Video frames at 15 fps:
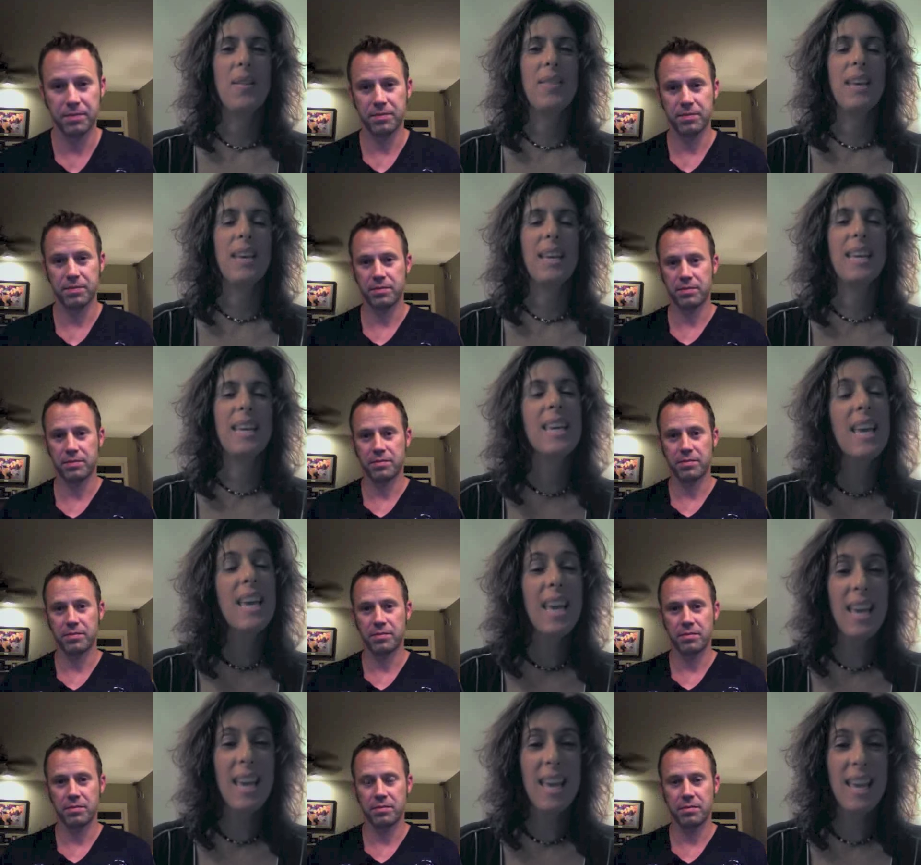Speaker 1: The
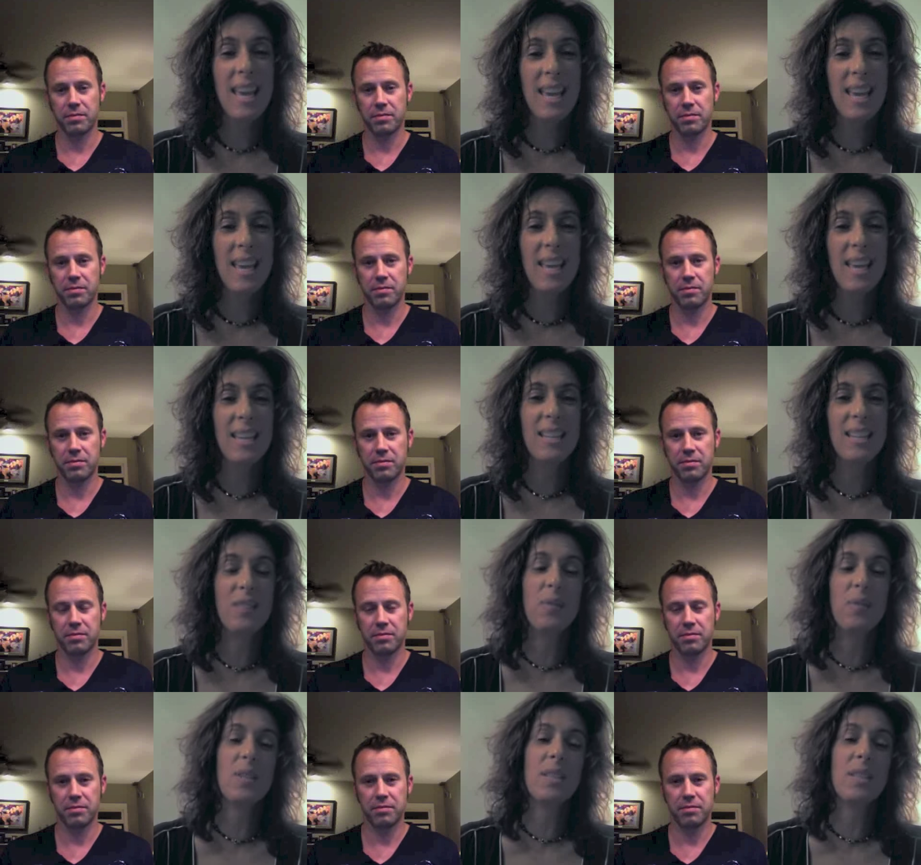key
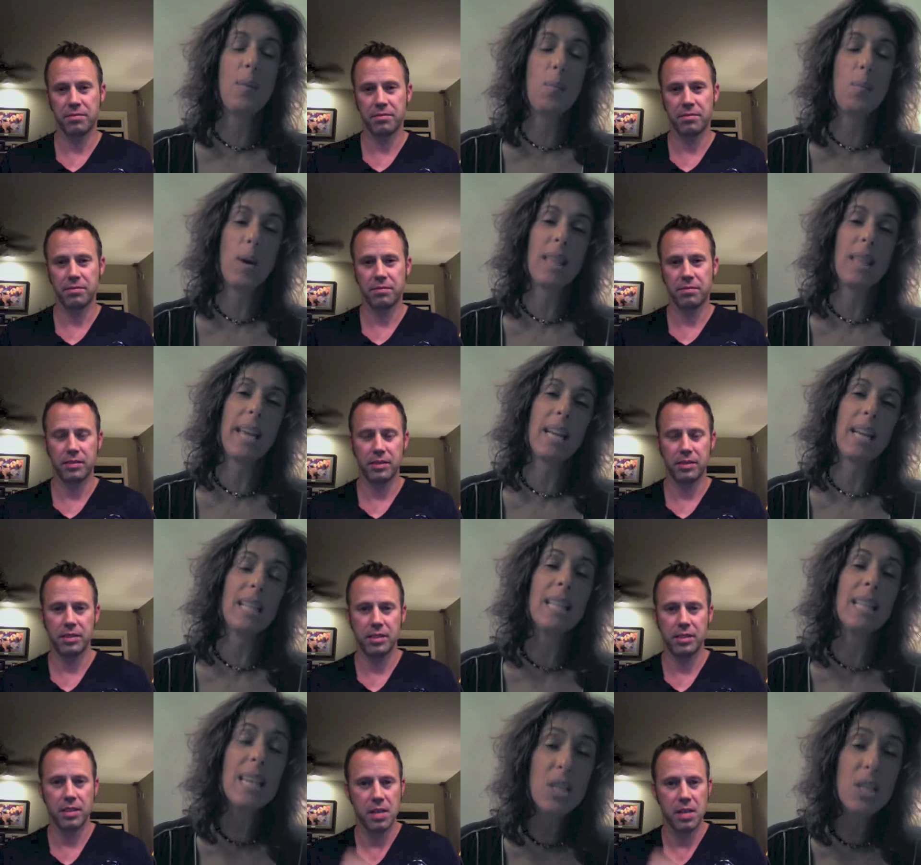is for someone like
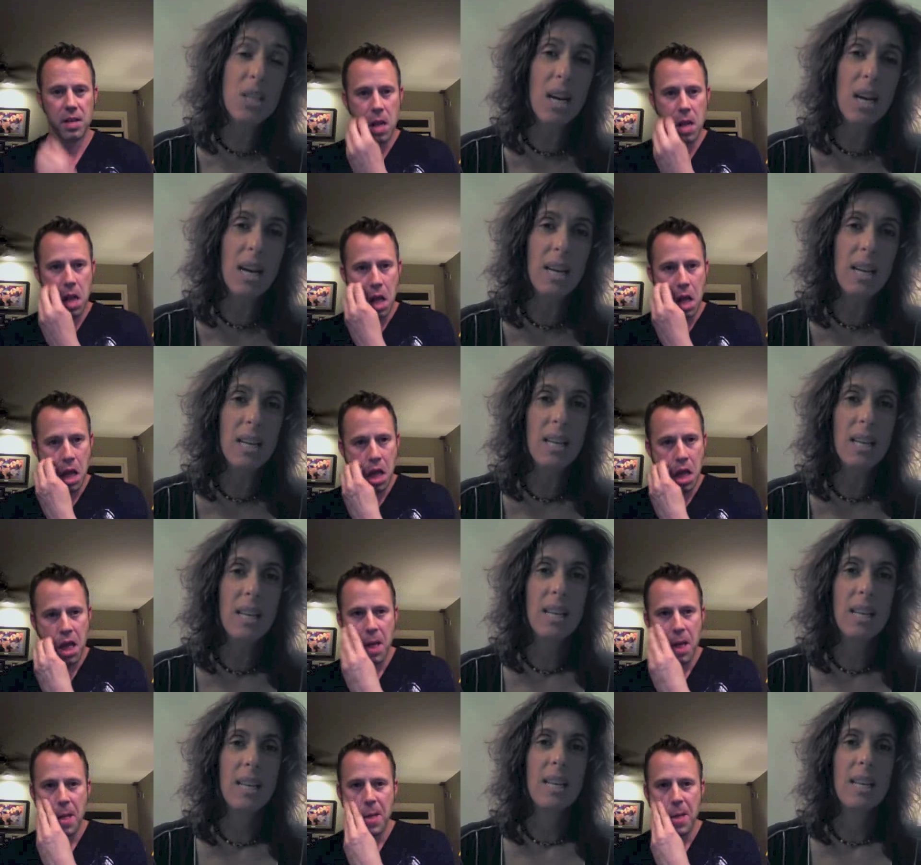Alicia
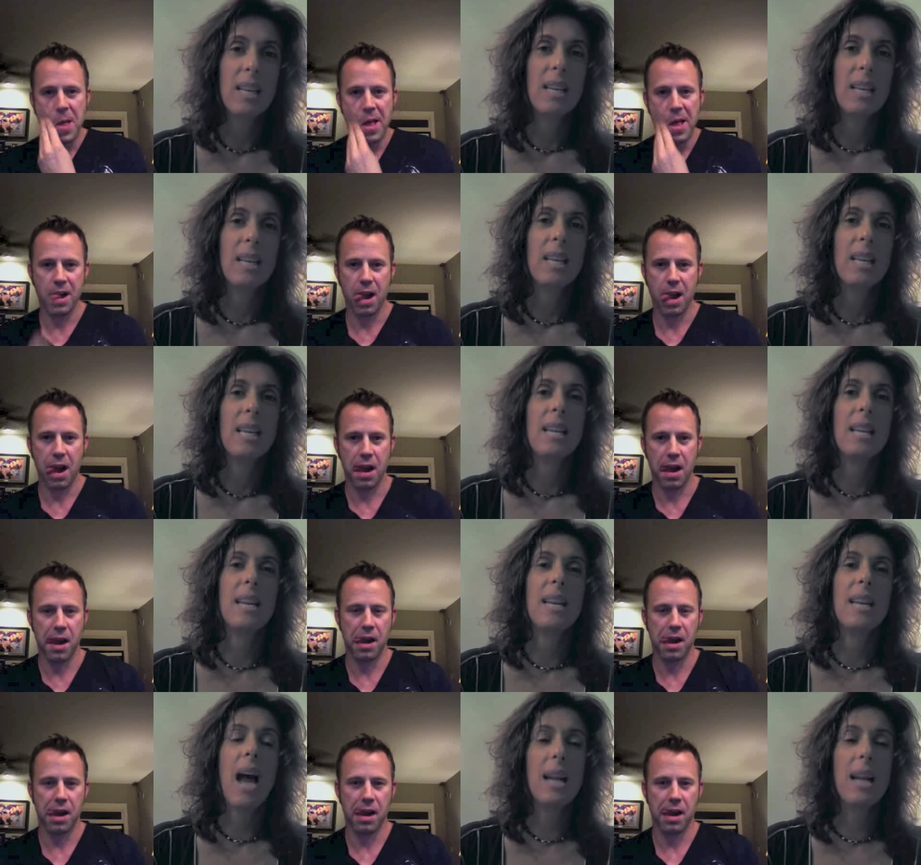
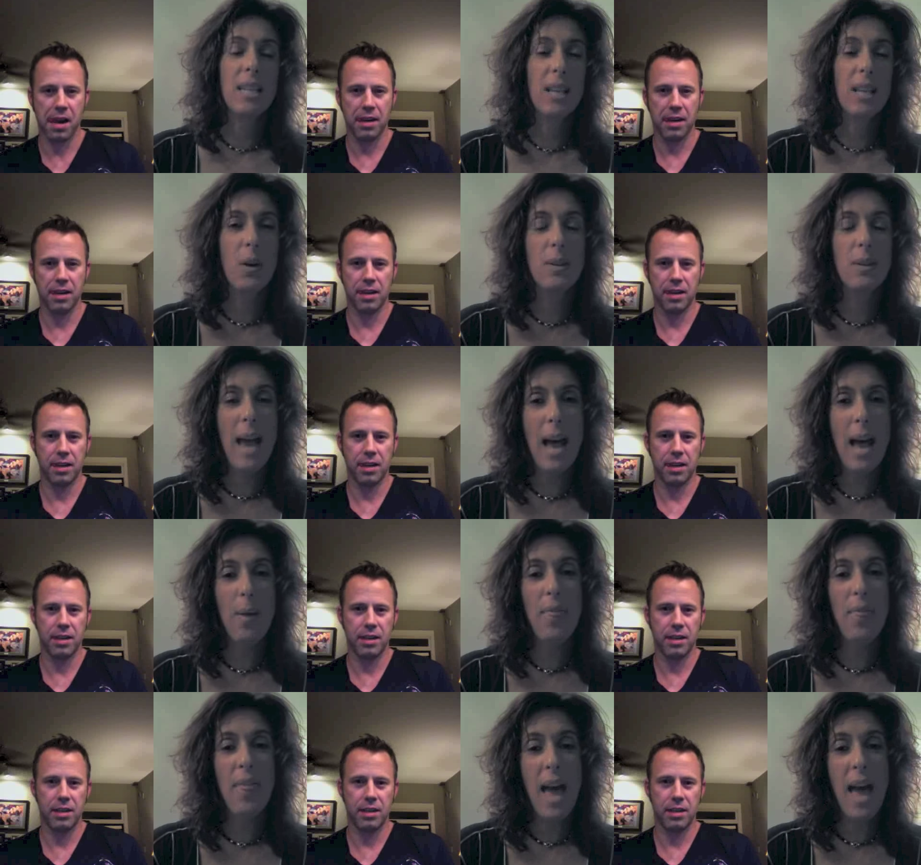not to go
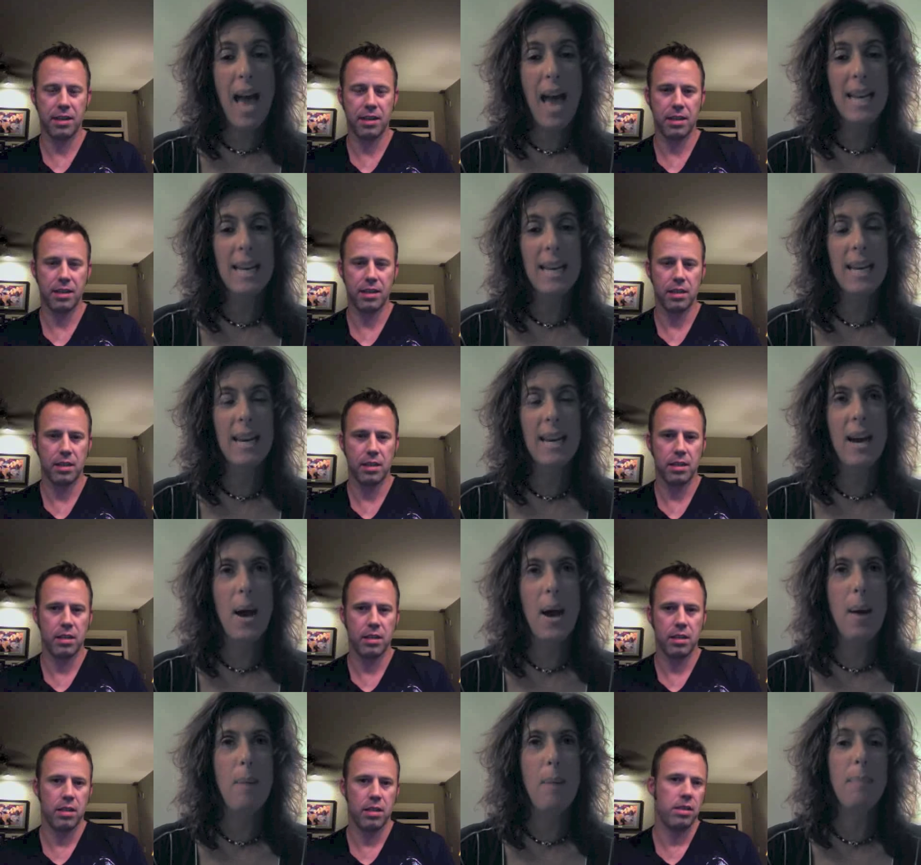down that
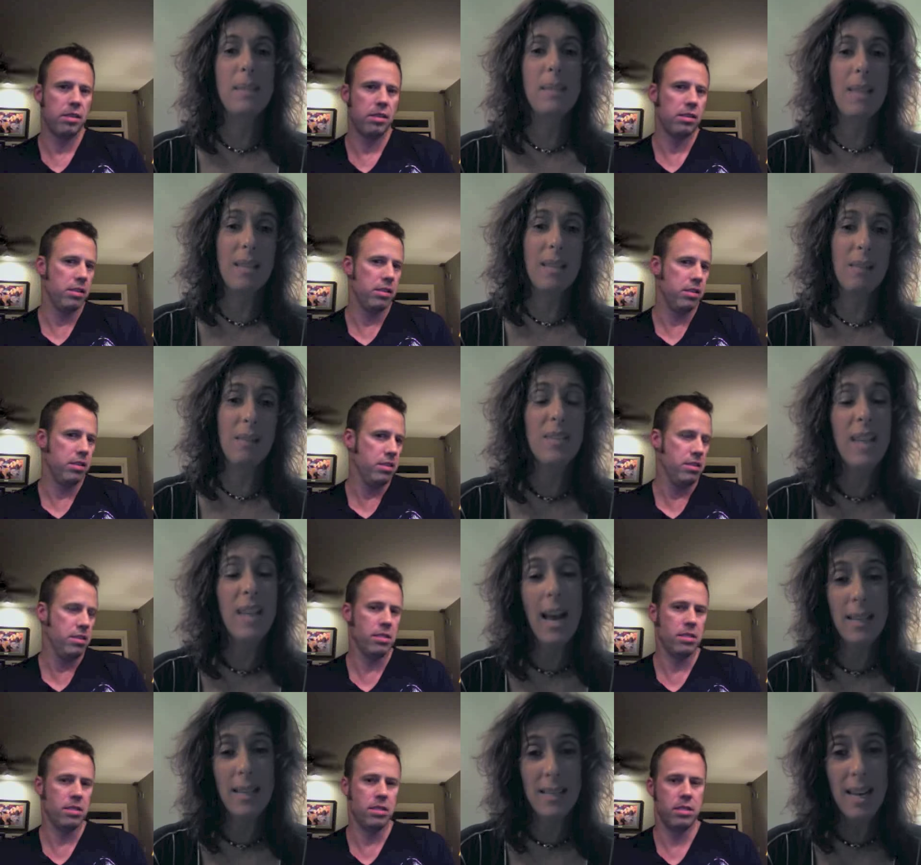obsessive
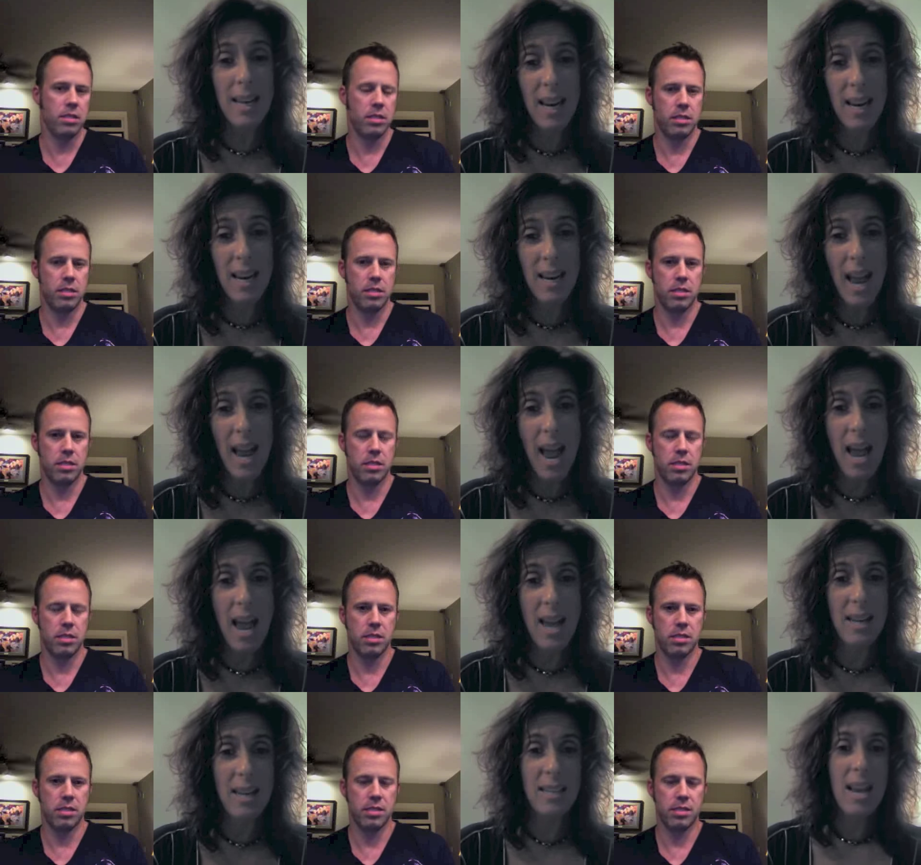texting
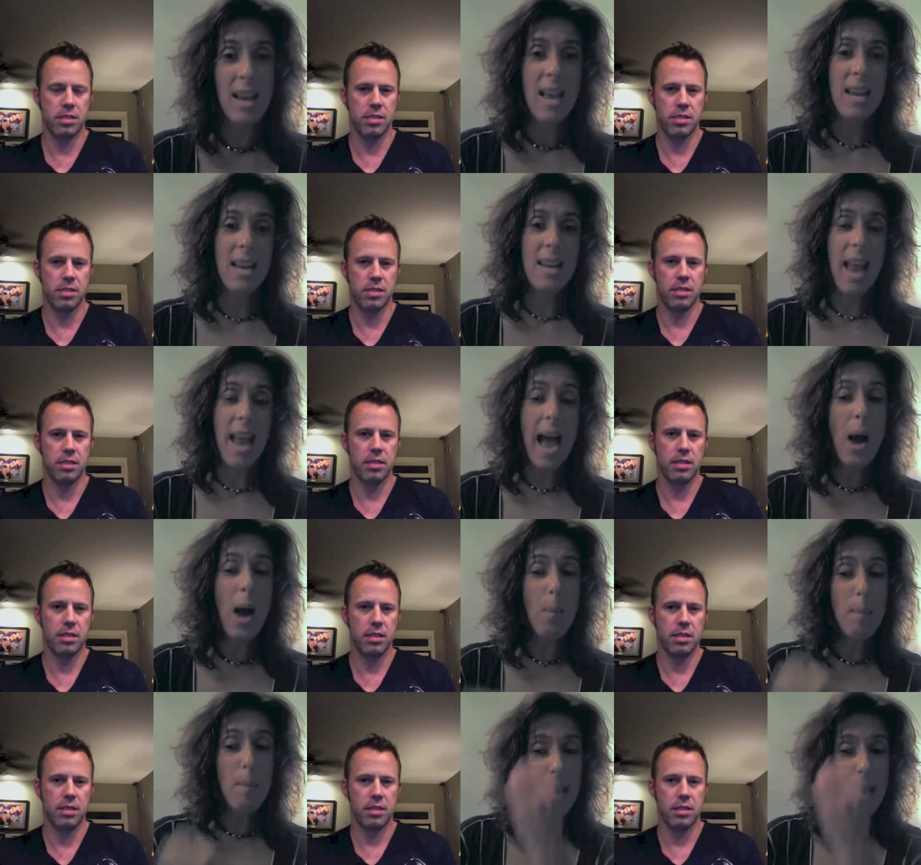and now